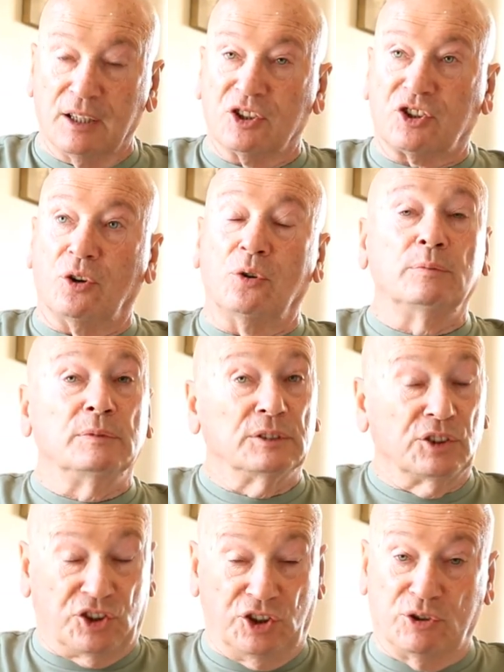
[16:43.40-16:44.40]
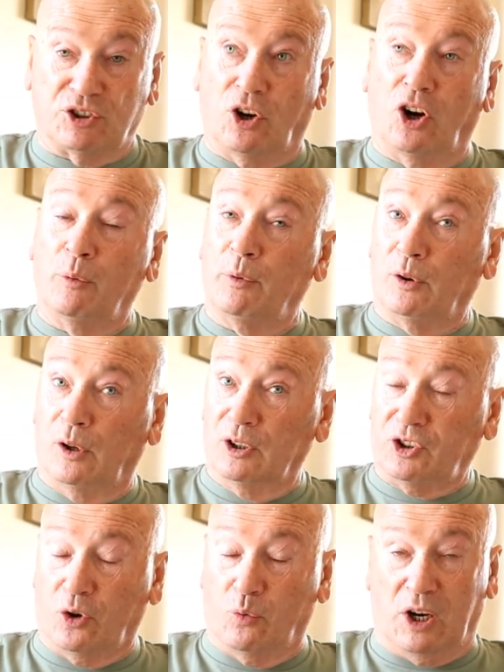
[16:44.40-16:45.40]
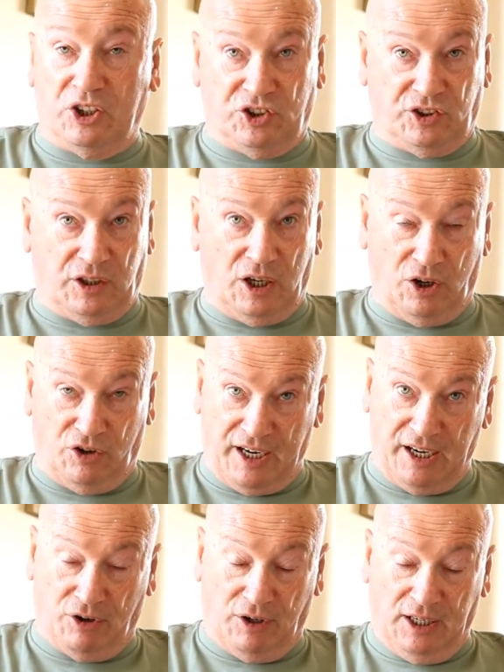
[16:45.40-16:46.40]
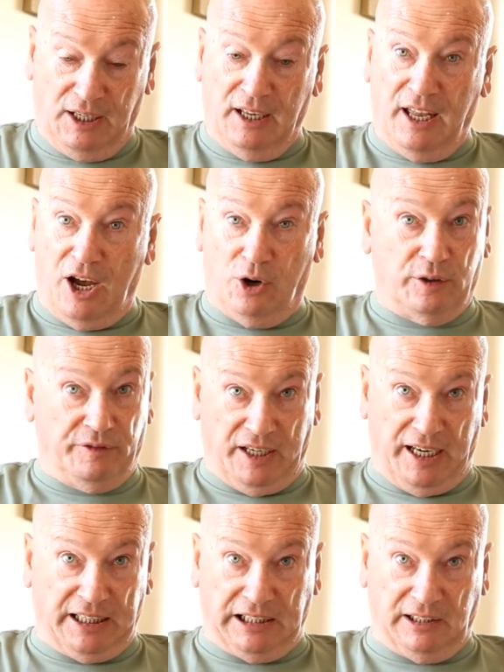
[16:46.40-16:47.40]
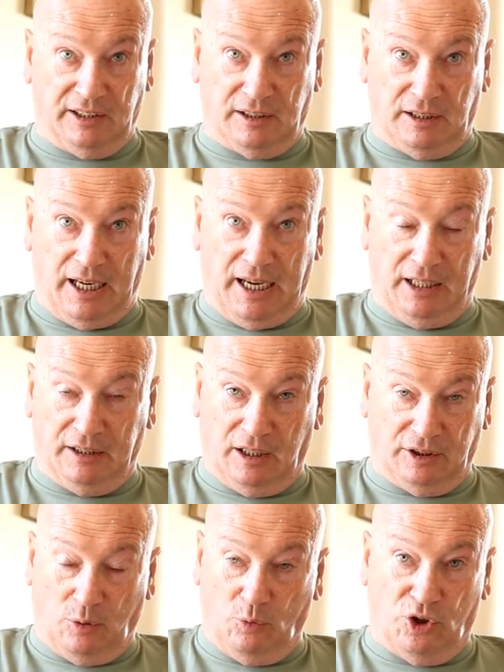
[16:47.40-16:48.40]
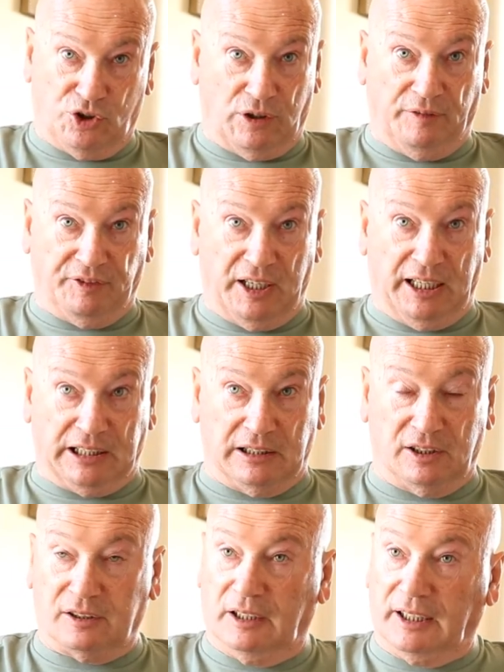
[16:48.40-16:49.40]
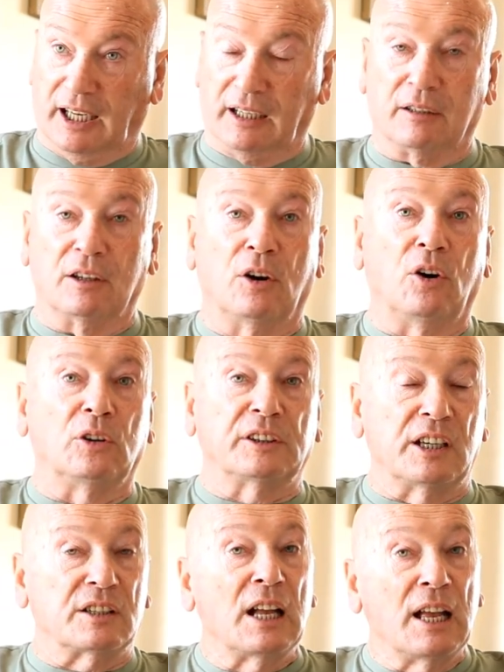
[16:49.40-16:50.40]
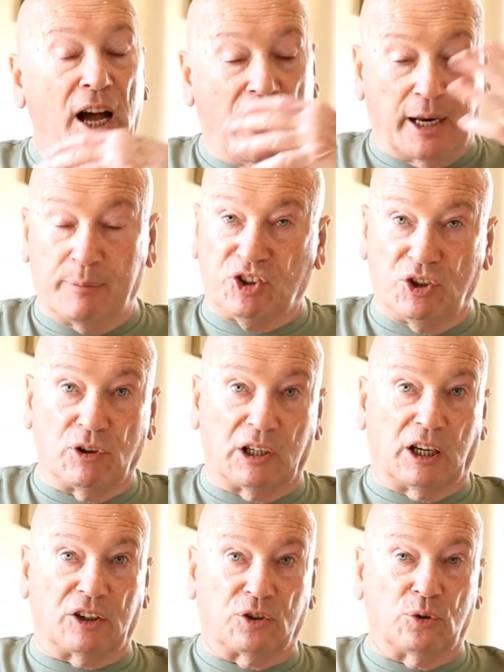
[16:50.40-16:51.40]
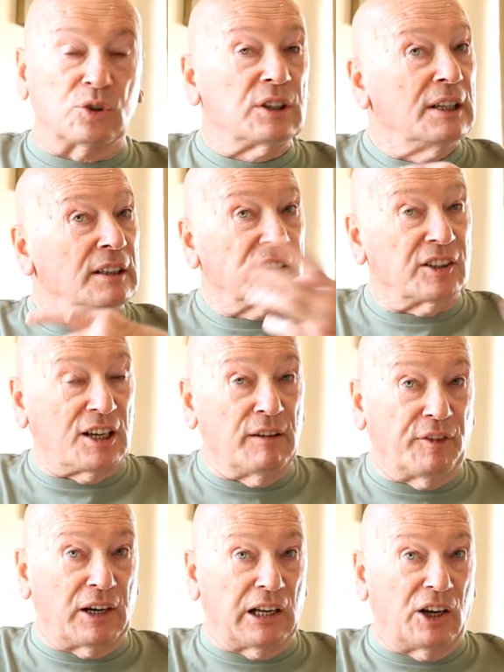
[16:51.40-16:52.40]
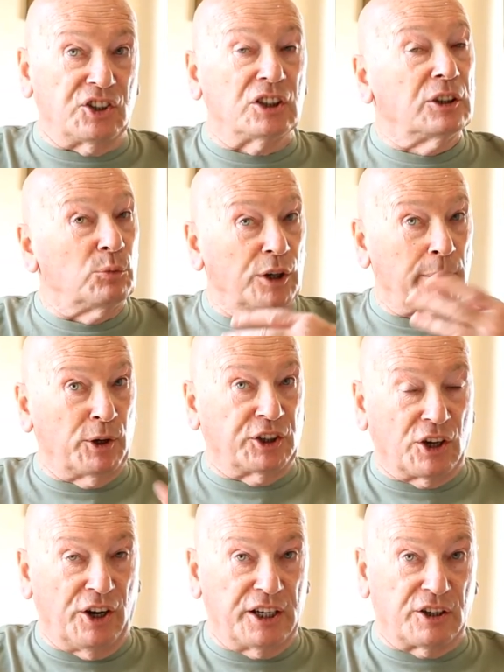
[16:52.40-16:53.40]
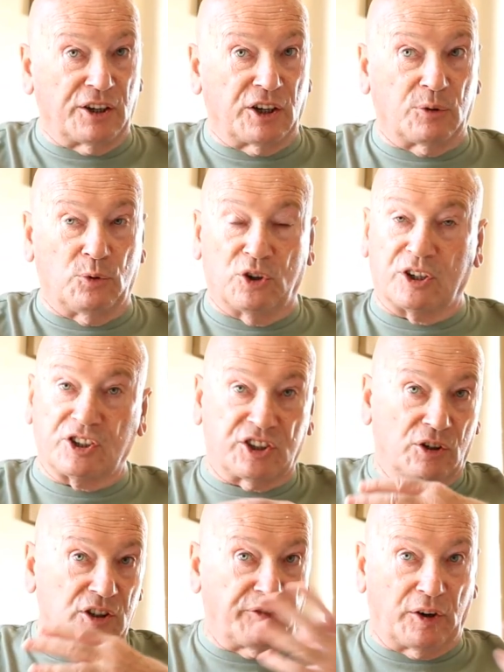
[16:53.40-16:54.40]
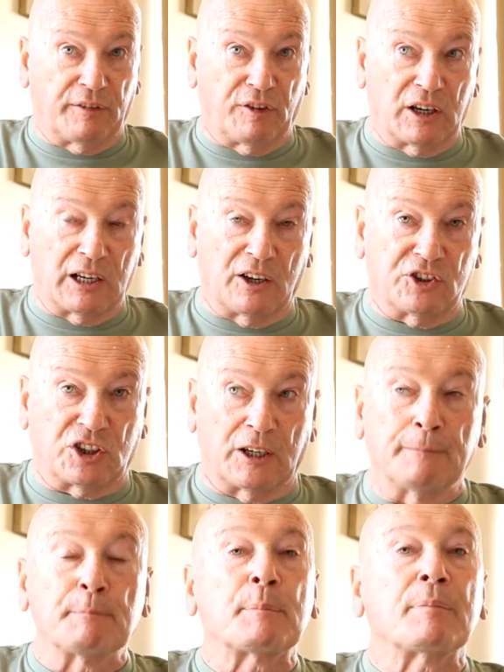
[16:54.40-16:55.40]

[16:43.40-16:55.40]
So she used to also wash her hair out of the nettles, uh, the, the, water off the nettles. Again, all these, and I'm sure a lot of those, they sound very logical. The one about the iodine and the water sounds very, very logical.